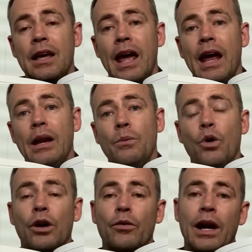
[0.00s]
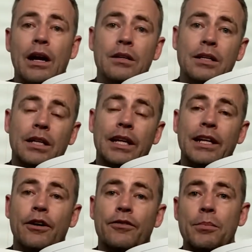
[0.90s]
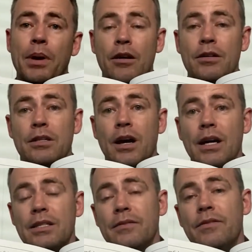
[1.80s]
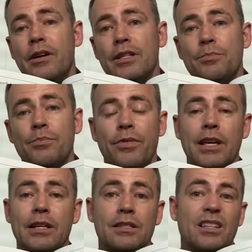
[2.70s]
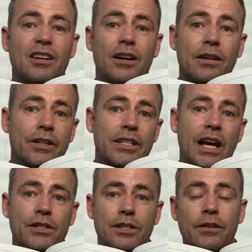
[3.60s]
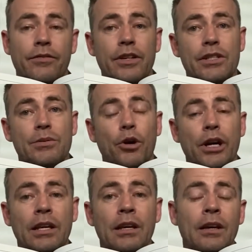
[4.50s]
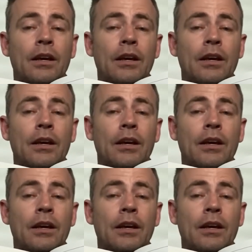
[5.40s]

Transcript: and walk around cleaning off the parasites and various things that kind of attach to the fish's body.